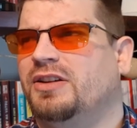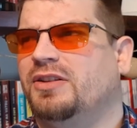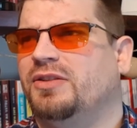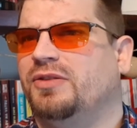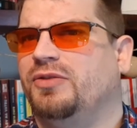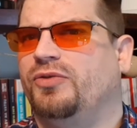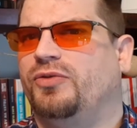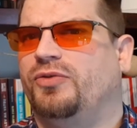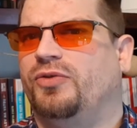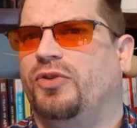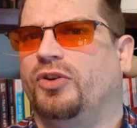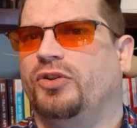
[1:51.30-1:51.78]

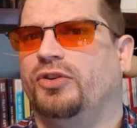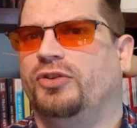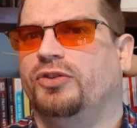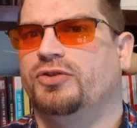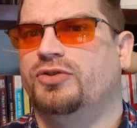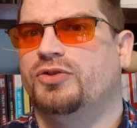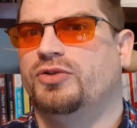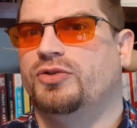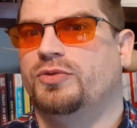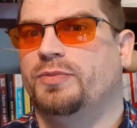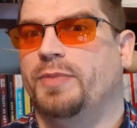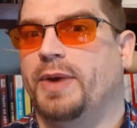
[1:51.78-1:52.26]

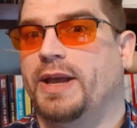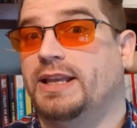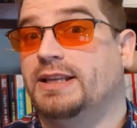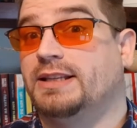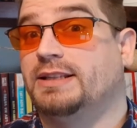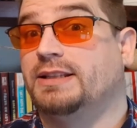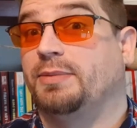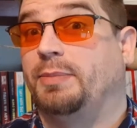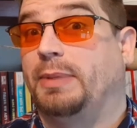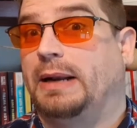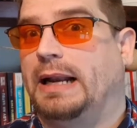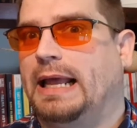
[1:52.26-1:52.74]

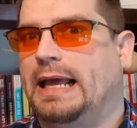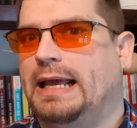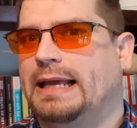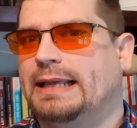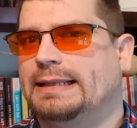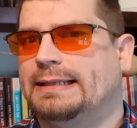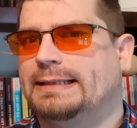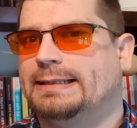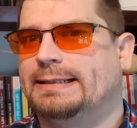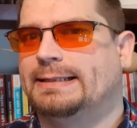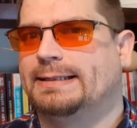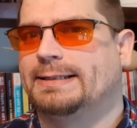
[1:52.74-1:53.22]
fondue-based
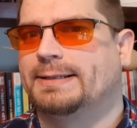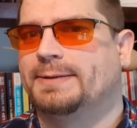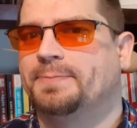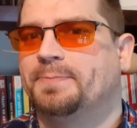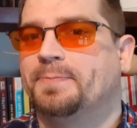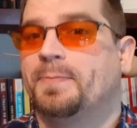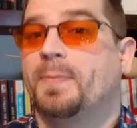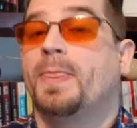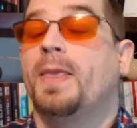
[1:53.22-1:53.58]
plans.